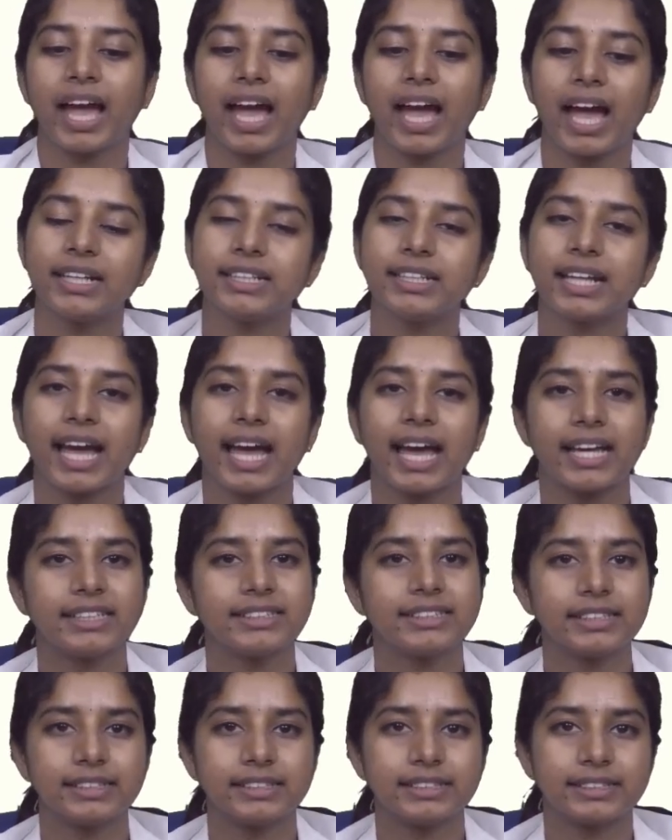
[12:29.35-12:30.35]
and
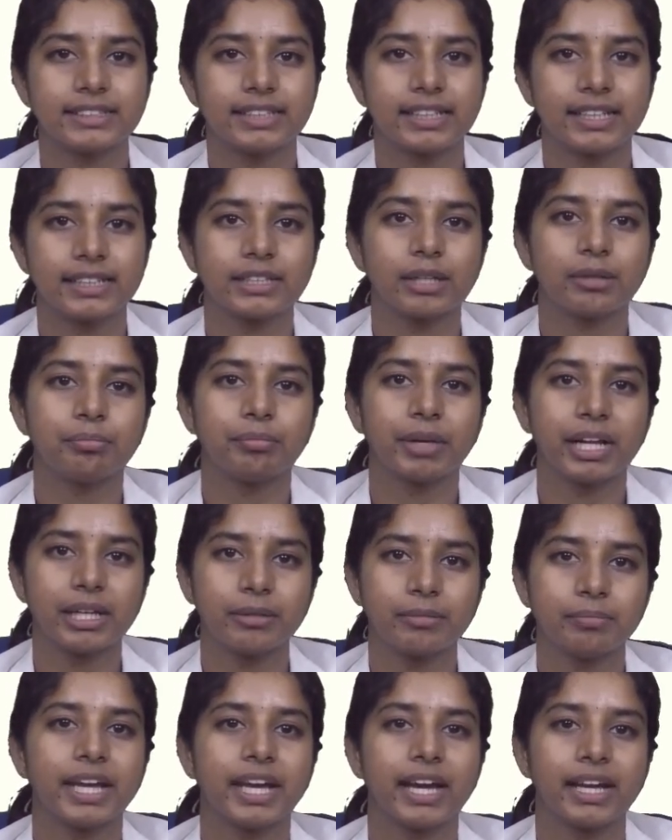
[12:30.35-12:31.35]
as a result the
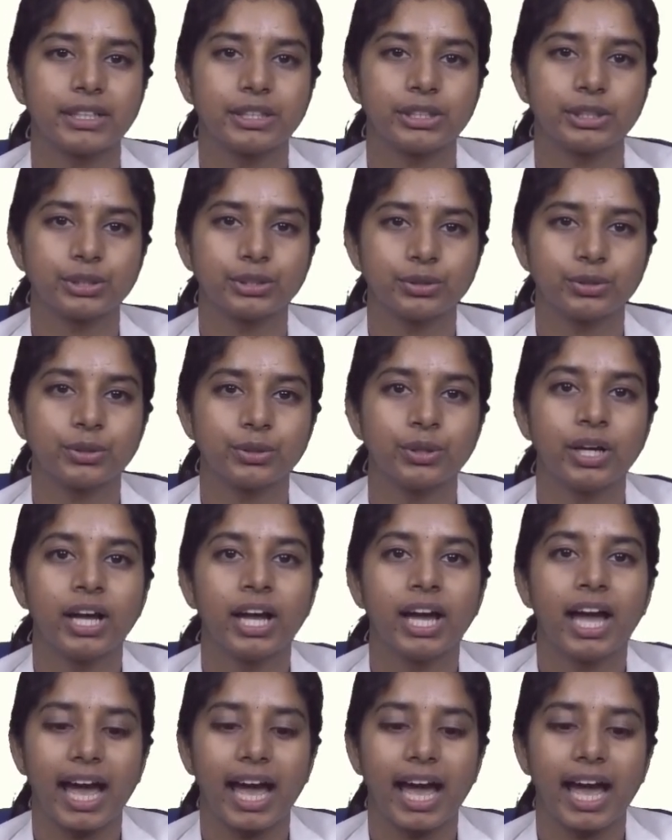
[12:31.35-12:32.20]
pulp may undergo